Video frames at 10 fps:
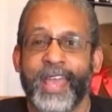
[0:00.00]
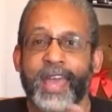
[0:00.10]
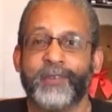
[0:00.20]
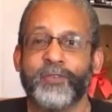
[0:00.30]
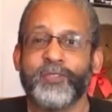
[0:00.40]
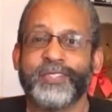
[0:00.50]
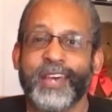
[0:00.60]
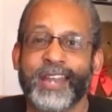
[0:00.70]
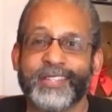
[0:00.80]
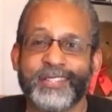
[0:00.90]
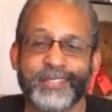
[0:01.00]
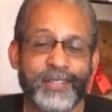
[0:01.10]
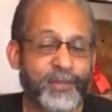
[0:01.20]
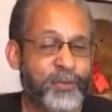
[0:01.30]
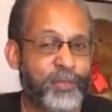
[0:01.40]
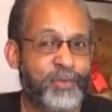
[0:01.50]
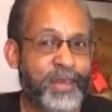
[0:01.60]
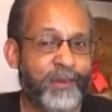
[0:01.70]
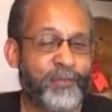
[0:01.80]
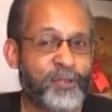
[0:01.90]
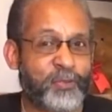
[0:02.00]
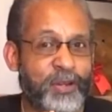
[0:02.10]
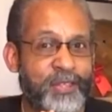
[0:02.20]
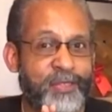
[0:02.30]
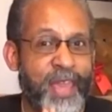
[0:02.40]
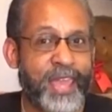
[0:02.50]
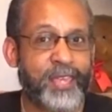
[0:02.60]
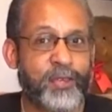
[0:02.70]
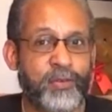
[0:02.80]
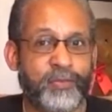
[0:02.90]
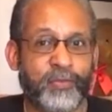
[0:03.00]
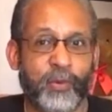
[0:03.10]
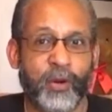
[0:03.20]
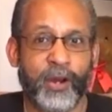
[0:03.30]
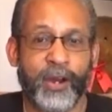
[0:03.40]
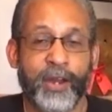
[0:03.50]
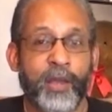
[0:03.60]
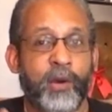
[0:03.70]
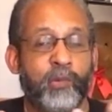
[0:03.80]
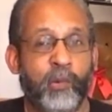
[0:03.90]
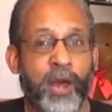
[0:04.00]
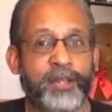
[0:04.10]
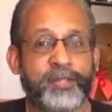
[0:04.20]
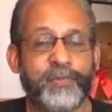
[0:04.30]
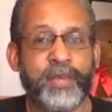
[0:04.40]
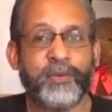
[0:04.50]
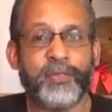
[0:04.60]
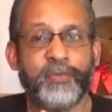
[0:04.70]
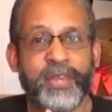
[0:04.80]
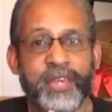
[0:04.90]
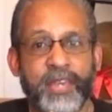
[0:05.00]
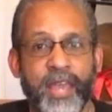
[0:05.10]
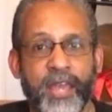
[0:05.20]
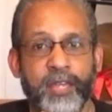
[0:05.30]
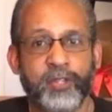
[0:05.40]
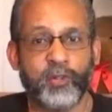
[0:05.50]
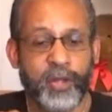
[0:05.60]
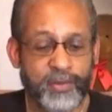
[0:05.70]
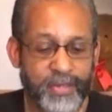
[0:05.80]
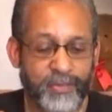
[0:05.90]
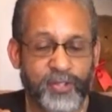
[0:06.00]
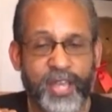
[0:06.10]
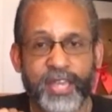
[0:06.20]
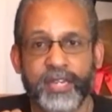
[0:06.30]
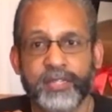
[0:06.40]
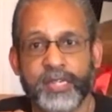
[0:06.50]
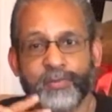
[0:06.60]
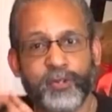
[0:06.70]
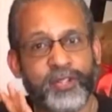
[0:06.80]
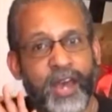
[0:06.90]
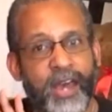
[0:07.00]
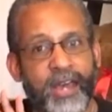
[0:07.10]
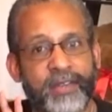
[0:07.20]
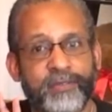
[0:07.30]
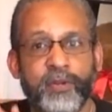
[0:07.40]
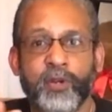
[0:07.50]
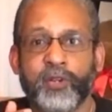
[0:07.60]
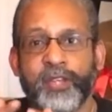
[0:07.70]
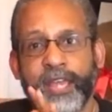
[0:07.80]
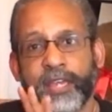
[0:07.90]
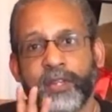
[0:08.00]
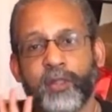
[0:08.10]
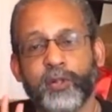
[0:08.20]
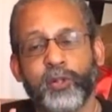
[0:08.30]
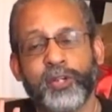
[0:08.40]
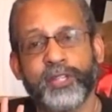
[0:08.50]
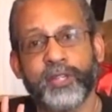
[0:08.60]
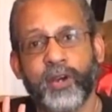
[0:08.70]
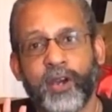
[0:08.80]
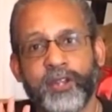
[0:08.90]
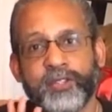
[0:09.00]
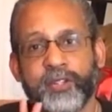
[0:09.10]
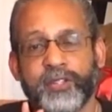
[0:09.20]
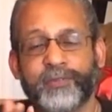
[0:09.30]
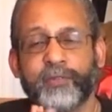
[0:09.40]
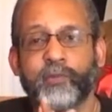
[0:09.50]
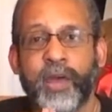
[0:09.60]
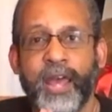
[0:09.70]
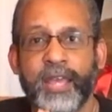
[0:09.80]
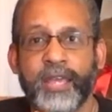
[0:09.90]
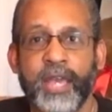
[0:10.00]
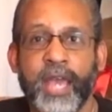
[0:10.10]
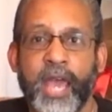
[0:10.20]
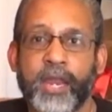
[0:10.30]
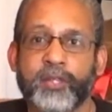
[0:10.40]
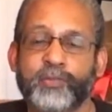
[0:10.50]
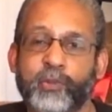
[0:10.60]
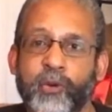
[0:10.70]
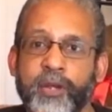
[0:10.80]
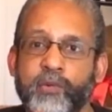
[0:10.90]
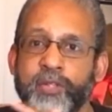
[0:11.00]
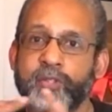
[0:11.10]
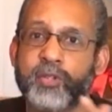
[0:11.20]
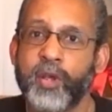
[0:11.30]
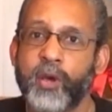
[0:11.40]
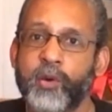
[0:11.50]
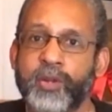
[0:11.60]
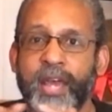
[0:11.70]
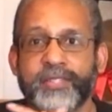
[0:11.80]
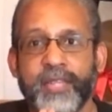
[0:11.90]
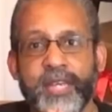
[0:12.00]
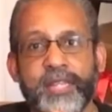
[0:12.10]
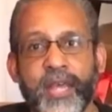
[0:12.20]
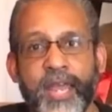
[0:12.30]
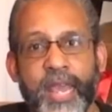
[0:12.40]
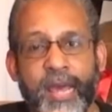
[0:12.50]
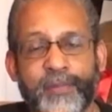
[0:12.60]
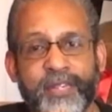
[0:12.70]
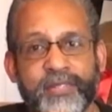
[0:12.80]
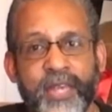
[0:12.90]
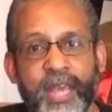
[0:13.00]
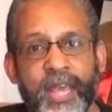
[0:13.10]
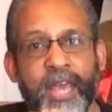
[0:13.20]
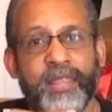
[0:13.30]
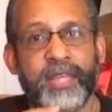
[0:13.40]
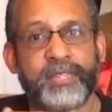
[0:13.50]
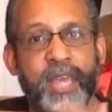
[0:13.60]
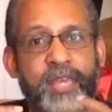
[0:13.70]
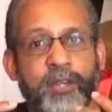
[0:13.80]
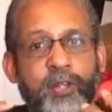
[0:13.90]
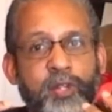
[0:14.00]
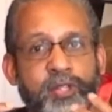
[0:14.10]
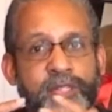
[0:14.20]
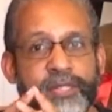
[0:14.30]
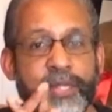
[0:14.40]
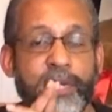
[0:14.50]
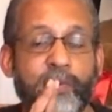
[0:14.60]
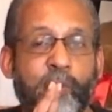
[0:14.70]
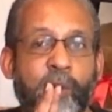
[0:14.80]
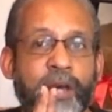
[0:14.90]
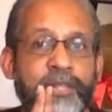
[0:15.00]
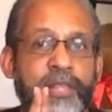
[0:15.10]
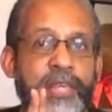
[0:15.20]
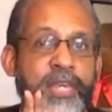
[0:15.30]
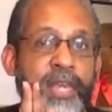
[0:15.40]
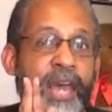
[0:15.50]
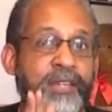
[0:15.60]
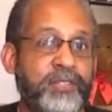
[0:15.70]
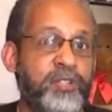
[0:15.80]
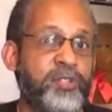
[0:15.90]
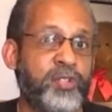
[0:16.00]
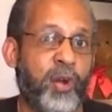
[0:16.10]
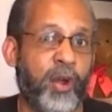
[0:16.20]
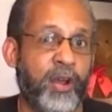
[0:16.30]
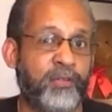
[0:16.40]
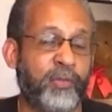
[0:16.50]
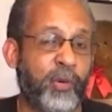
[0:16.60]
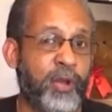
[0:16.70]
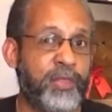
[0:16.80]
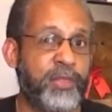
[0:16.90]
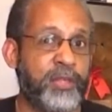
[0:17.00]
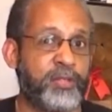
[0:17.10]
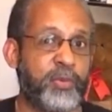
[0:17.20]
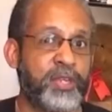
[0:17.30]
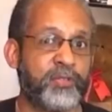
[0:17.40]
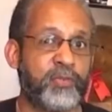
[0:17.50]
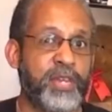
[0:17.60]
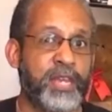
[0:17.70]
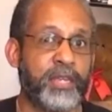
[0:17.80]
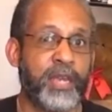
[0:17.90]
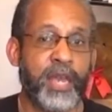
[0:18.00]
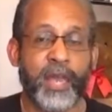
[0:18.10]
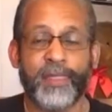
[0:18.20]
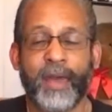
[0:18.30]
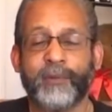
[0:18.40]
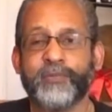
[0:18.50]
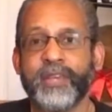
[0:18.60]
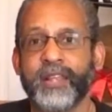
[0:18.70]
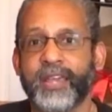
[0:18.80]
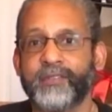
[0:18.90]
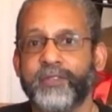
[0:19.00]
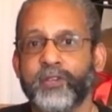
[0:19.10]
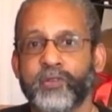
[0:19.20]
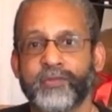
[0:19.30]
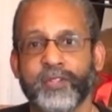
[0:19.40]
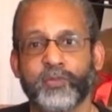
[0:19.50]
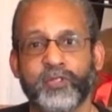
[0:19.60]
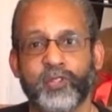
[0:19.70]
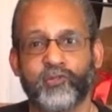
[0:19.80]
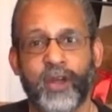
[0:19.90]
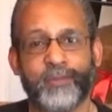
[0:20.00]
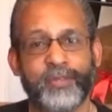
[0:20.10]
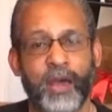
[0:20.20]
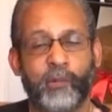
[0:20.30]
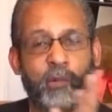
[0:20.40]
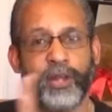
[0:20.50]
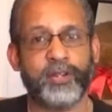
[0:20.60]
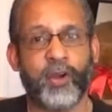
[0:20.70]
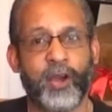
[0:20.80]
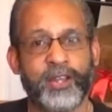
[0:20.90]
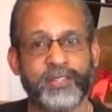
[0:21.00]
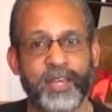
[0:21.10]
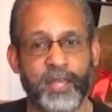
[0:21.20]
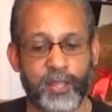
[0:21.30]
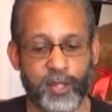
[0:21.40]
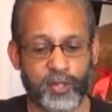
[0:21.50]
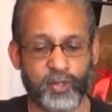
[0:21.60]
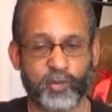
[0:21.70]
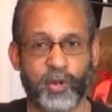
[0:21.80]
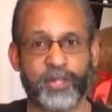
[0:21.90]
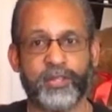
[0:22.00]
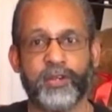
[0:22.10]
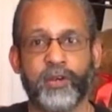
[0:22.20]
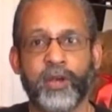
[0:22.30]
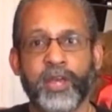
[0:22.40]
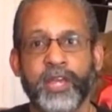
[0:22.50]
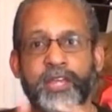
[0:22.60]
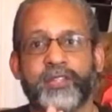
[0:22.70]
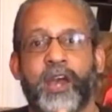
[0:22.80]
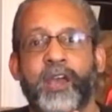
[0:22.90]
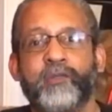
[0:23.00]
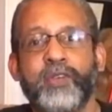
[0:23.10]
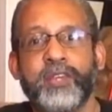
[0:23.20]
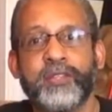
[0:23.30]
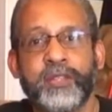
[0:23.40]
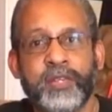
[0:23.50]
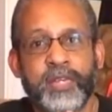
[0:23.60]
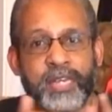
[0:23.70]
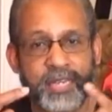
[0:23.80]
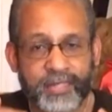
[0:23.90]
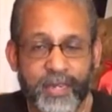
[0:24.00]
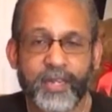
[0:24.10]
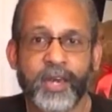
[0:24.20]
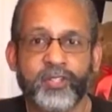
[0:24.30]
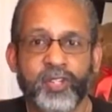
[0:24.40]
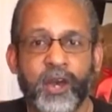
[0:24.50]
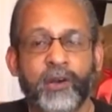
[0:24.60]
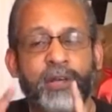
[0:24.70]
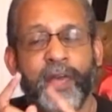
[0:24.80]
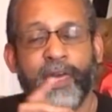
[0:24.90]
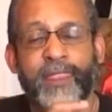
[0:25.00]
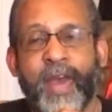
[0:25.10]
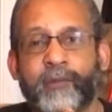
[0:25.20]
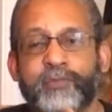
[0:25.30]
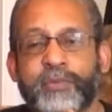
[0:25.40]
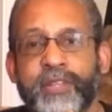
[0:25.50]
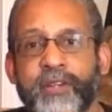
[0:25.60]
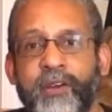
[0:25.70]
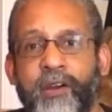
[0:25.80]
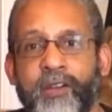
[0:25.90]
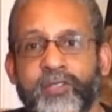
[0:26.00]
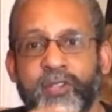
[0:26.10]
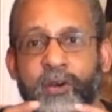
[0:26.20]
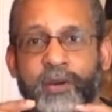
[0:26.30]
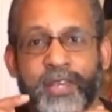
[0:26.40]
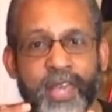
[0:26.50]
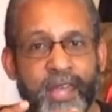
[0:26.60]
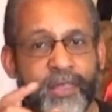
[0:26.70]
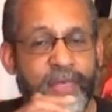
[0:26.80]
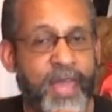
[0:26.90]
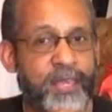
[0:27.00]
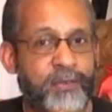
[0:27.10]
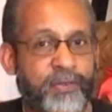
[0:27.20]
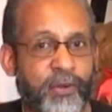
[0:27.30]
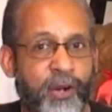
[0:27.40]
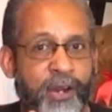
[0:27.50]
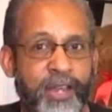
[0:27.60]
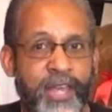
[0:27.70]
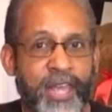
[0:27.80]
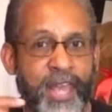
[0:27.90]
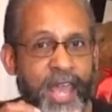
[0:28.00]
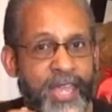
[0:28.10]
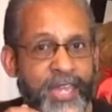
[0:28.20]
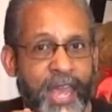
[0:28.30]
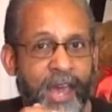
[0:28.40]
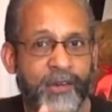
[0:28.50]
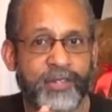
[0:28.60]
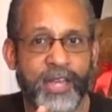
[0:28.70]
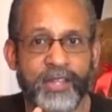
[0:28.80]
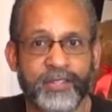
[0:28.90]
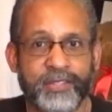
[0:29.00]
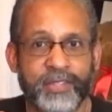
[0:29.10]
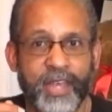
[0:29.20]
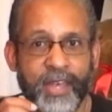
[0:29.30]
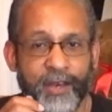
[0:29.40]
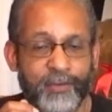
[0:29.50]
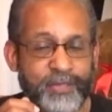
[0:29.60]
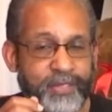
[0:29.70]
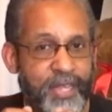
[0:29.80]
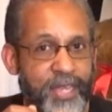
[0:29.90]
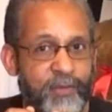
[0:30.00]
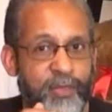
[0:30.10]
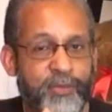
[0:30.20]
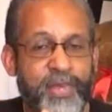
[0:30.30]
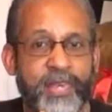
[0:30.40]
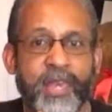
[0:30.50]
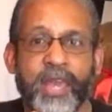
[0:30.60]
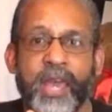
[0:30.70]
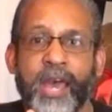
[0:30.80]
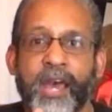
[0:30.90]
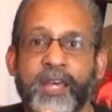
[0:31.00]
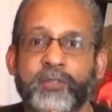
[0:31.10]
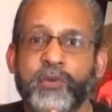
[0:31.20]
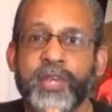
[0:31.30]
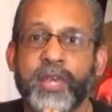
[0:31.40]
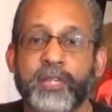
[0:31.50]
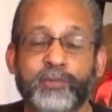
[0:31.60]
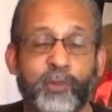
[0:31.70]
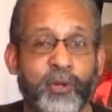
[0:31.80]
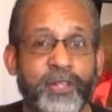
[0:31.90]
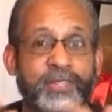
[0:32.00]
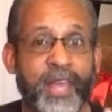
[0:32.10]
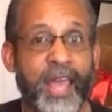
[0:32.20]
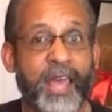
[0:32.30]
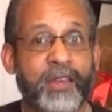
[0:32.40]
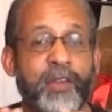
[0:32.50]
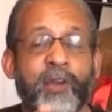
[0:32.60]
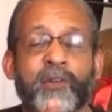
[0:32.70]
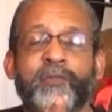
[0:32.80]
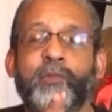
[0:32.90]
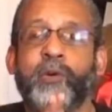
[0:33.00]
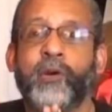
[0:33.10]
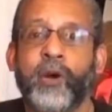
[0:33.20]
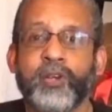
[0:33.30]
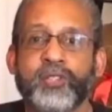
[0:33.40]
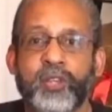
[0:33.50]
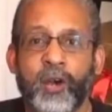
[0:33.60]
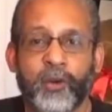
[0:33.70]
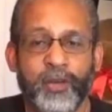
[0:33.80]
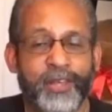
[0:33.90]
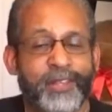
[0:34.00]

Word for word: And if you decided to stick with me, I first want to thank you for wanting to be with me and join me for taking a deeper dive or taking another look at the cards in a different way and exploring what's known as the hidden dynamics and then taking a look to see what the essence card for this week's reading and that would be like if the universe was to drop down one card and say this is what the entire reading is in a nutshell that would be the card so again thank you for hanging out and um, sticking with me as we explore this, and for also